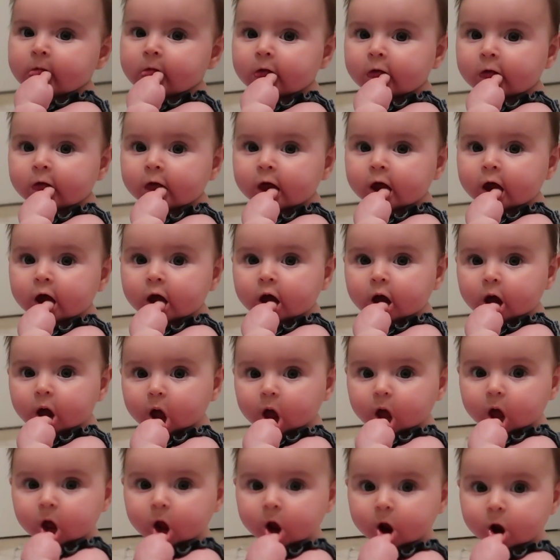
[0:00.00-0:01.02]
She's like, of
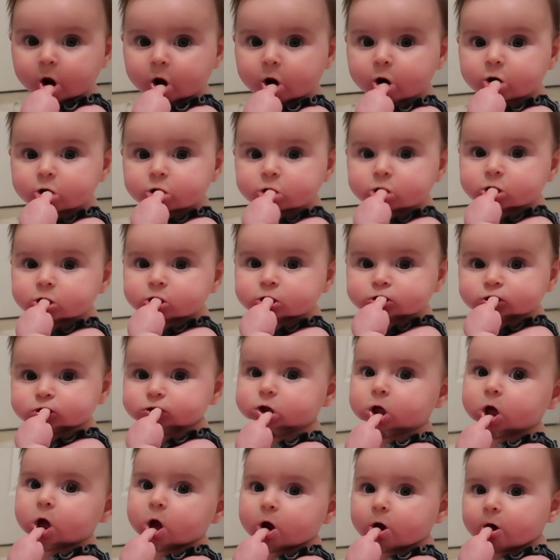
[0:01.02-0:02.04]
course not, Mom.
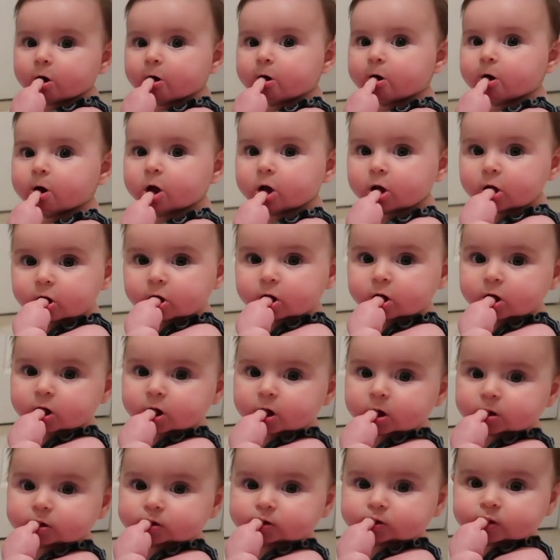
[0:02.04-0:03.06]
I don't
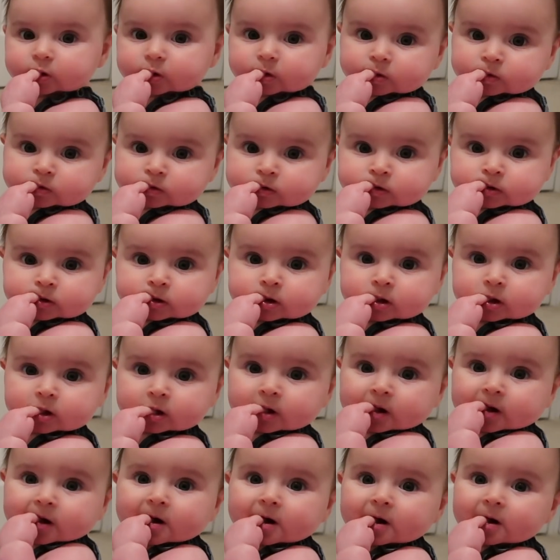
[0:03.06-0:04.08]
have them
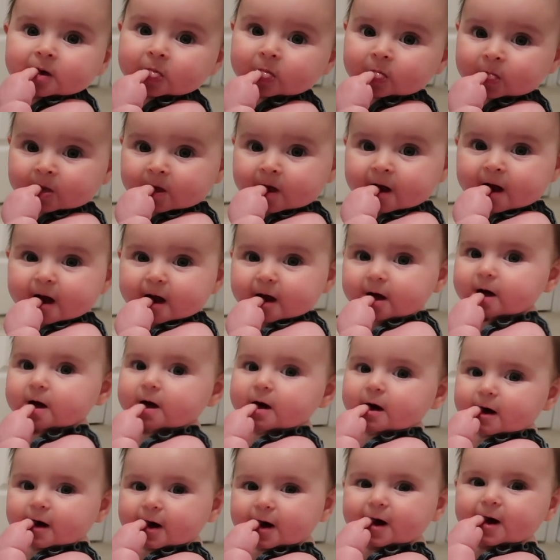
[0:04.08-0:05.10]
skills yet.
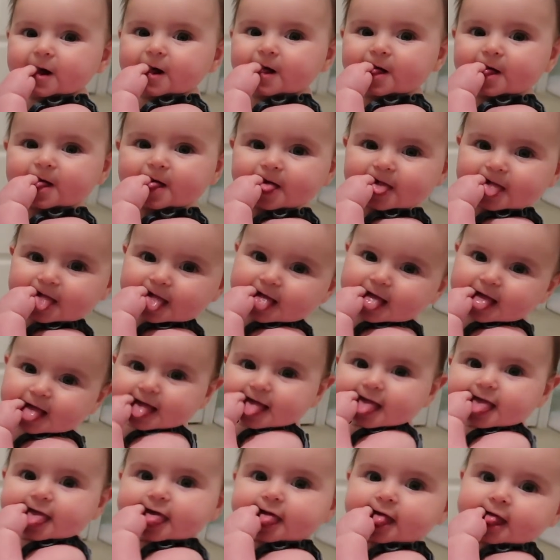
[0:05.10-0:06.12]
But I know how to
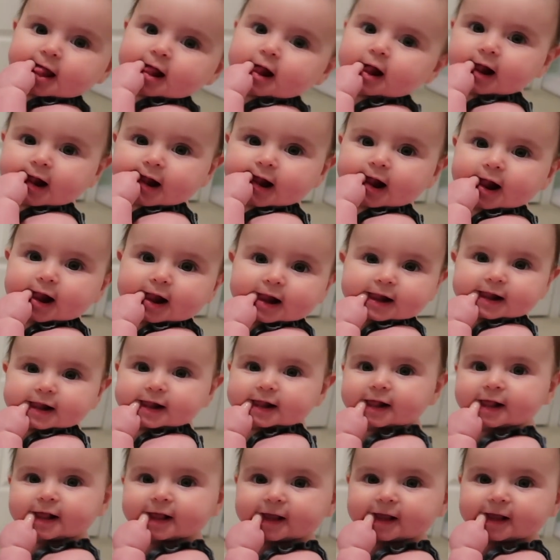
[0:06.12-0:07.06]
knock it down.